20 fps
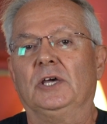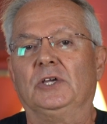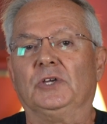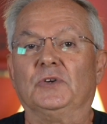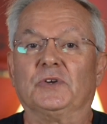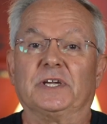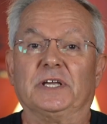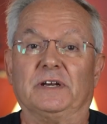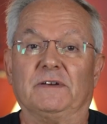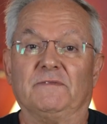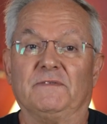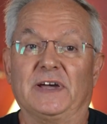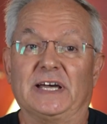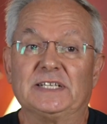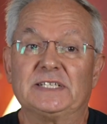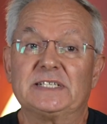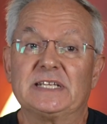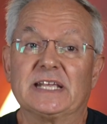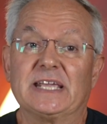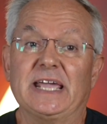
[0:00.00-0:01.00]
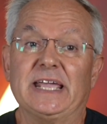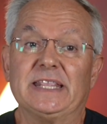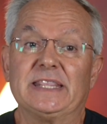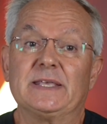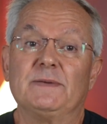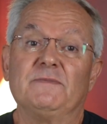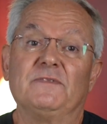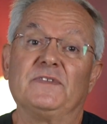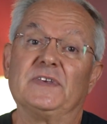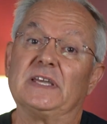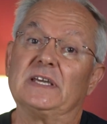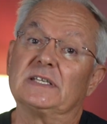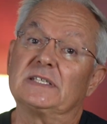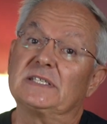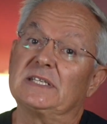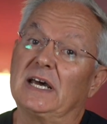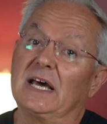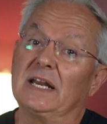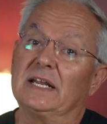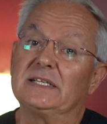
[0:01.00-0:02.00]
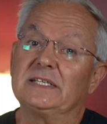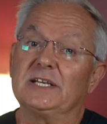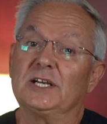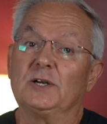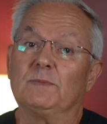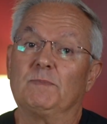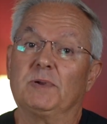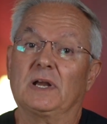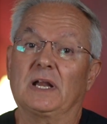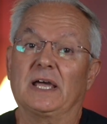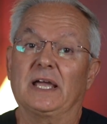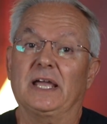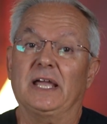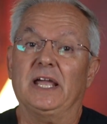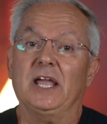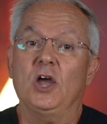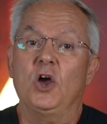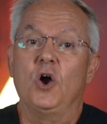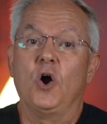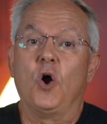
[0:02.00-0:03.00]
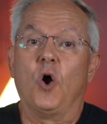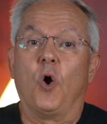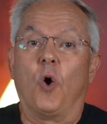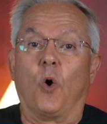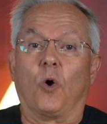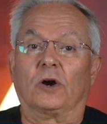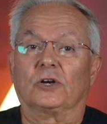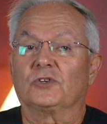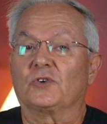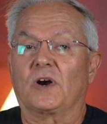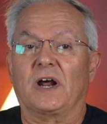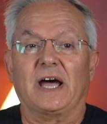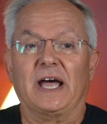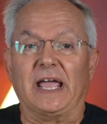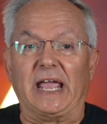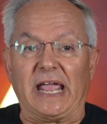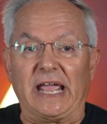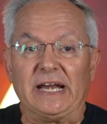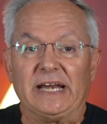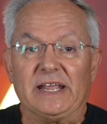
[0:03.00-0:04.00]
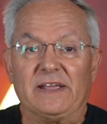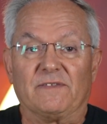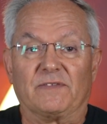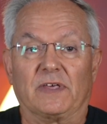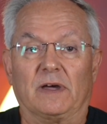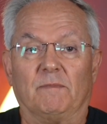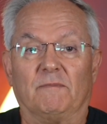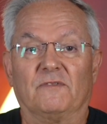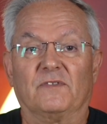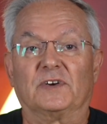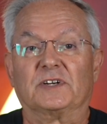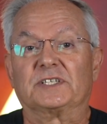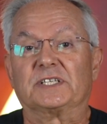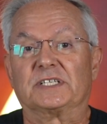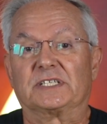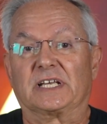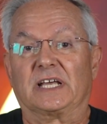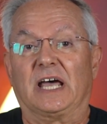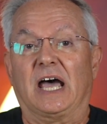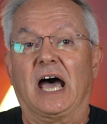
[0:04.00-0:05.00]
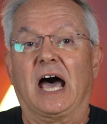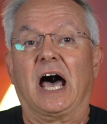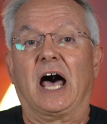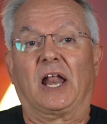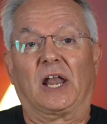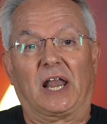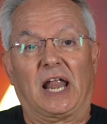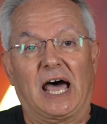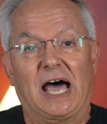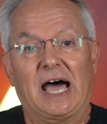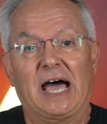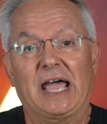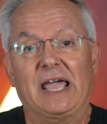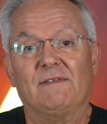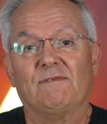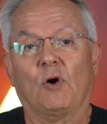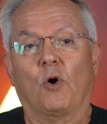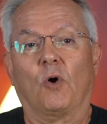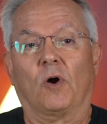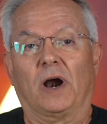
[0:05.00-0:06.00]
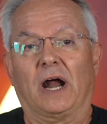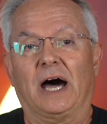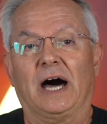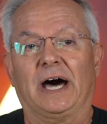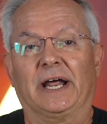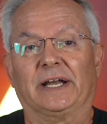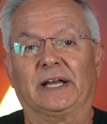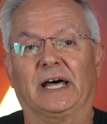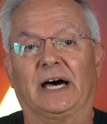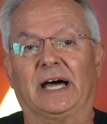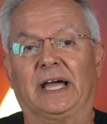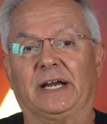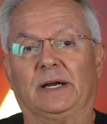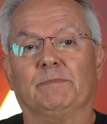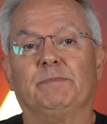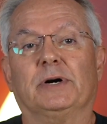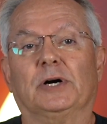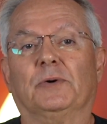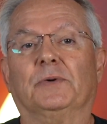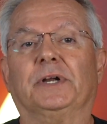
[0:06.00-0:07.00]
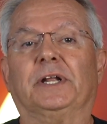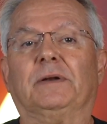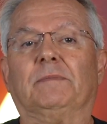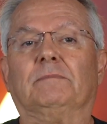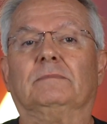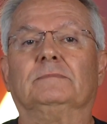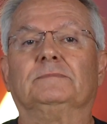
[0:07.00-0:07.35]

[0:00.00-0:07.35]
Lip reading: You can investigate them via solitaire play or try any of them versus a live or online opponent.